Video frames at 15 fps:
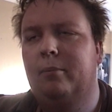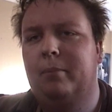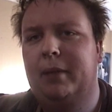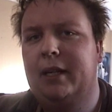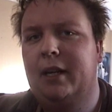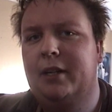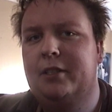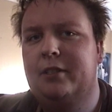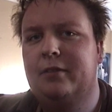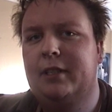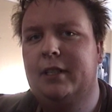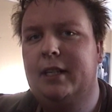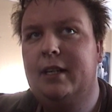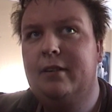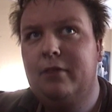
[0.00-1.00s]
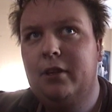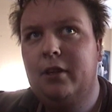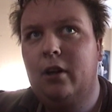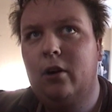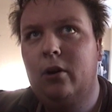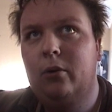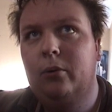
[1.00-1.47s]
because of it, even
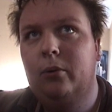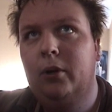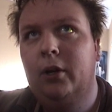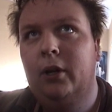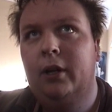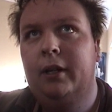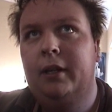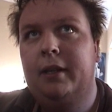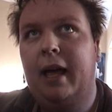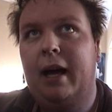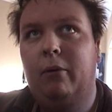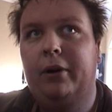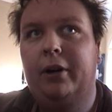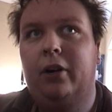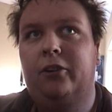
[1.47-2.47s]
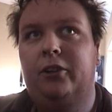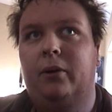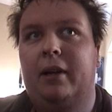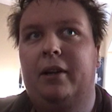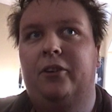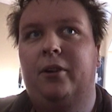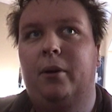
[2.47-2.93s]
though that one also
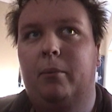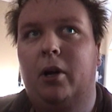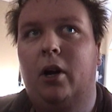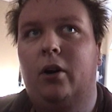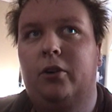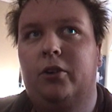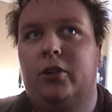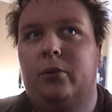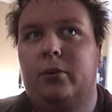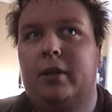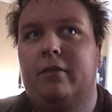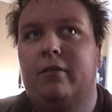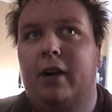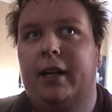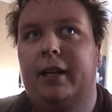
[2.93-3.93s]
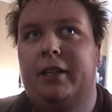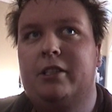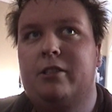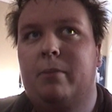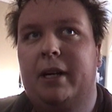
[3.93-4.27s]
has some cartoony violence,